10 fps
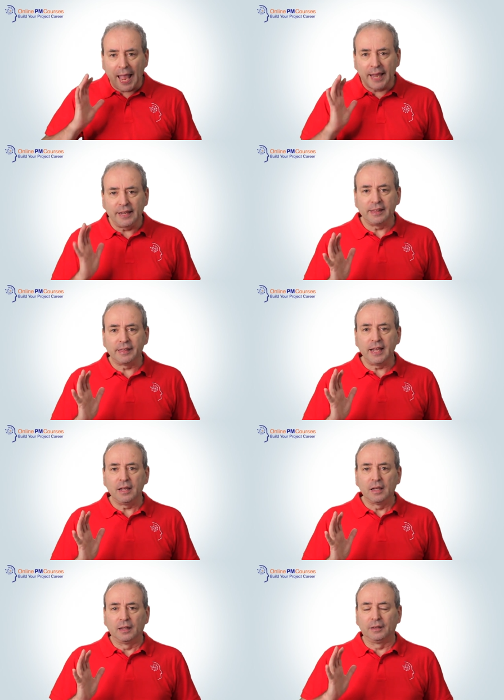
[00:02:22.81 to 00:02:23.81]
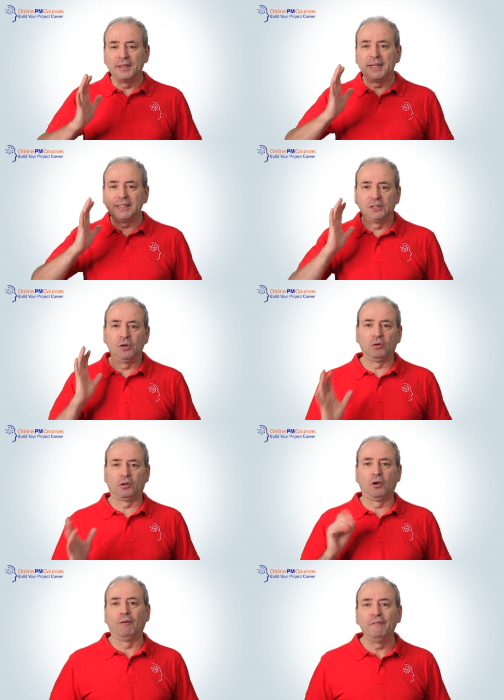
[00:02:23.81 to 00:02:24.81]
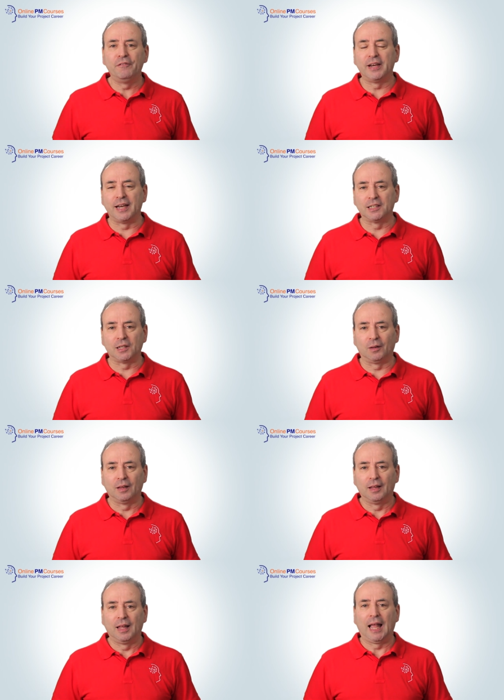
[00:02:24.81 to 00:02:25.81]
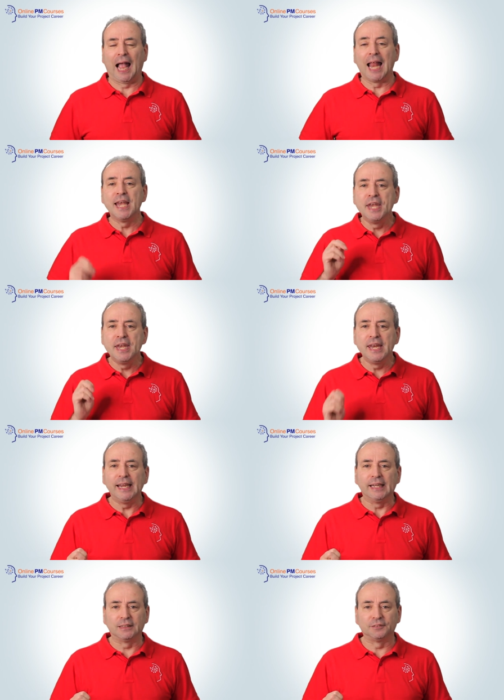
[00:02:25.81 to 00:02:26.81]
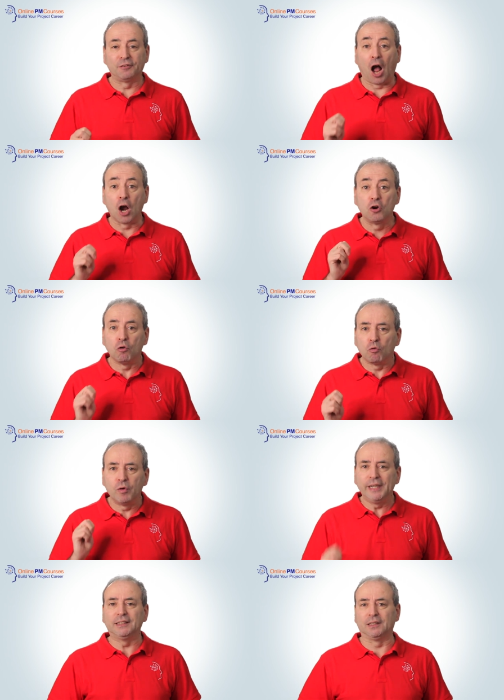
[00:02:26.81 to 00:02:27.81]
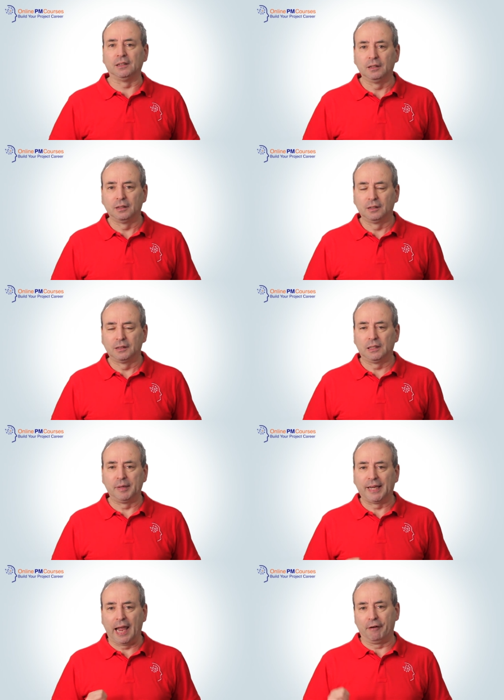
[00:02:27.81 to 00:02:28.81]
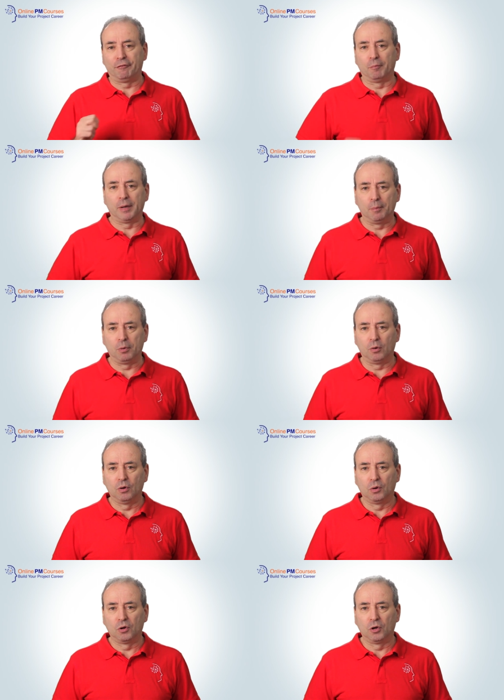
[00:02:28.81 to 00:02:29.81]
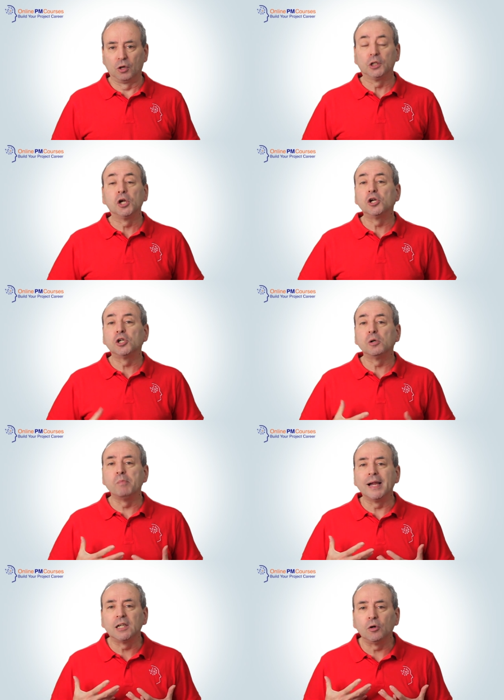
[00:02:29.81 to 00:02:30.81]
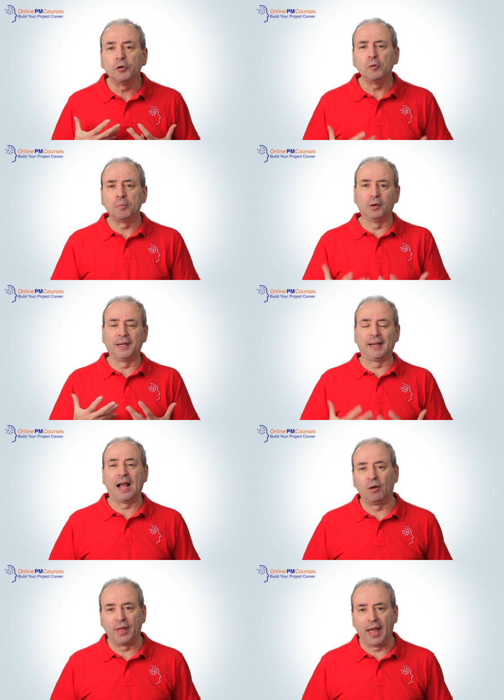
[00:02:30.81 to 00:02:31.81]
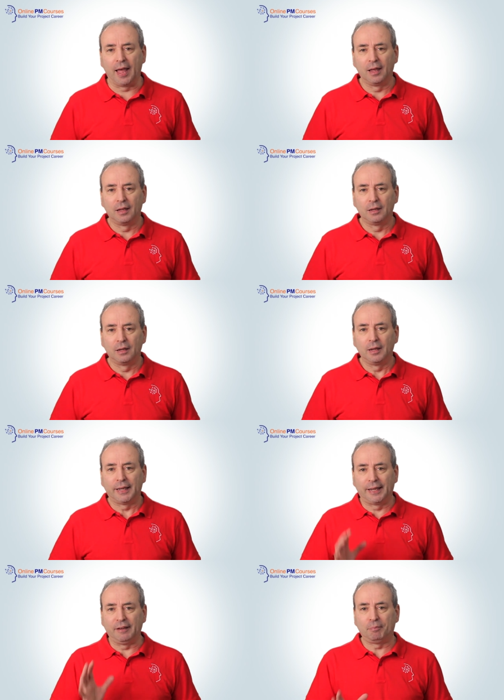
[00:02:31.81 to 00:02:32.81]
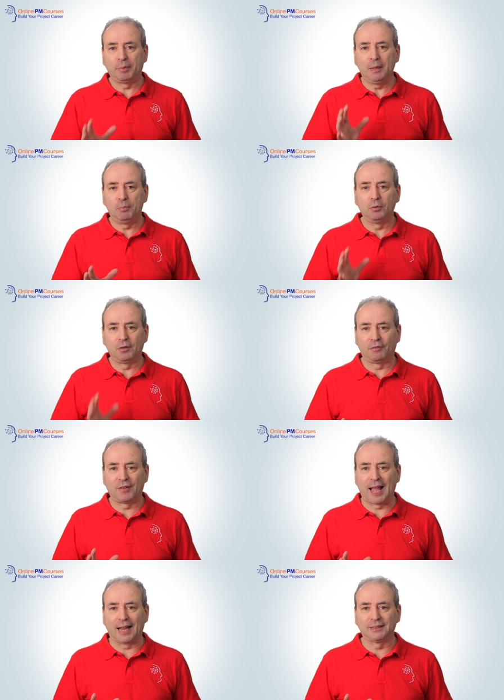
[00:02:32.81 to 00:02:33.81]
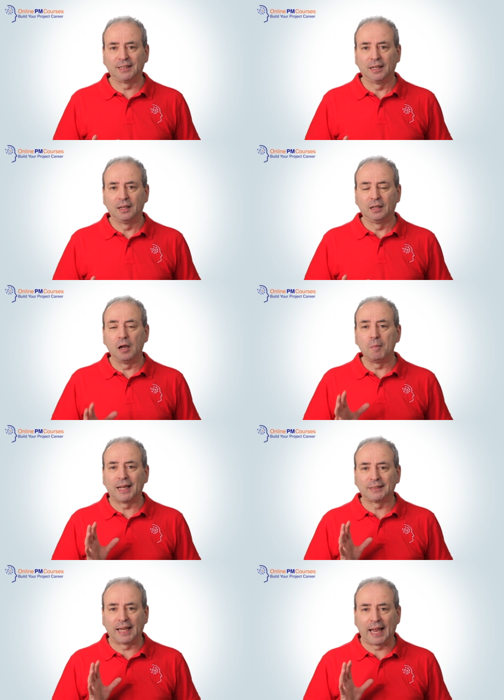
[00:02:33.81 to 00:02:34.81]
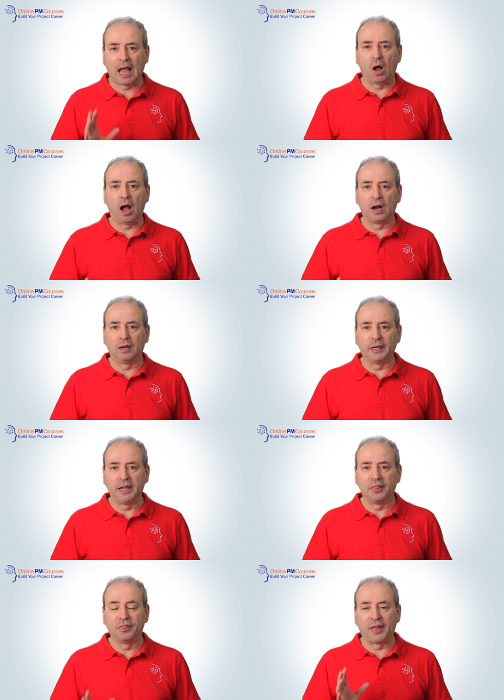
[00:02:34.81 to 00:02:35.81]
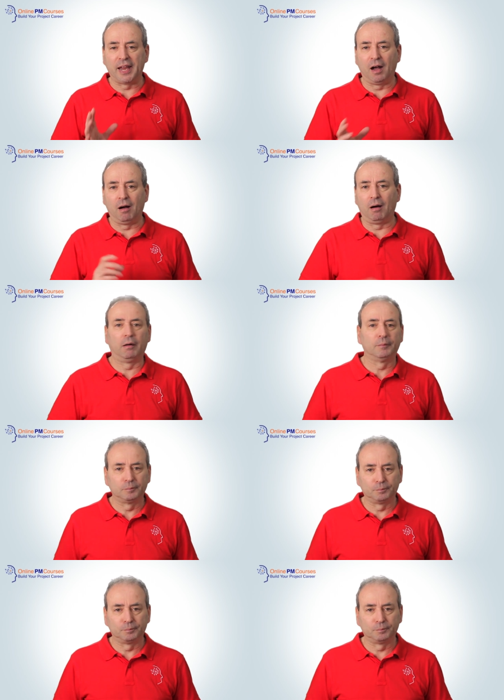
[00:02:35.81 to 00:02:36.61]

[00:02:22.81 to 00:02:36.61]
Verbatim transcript: Anything that is not confidential and needs for a good reason to be kept from people, you should make sure you put it out there. Give people the facts, no matter how ugly they are.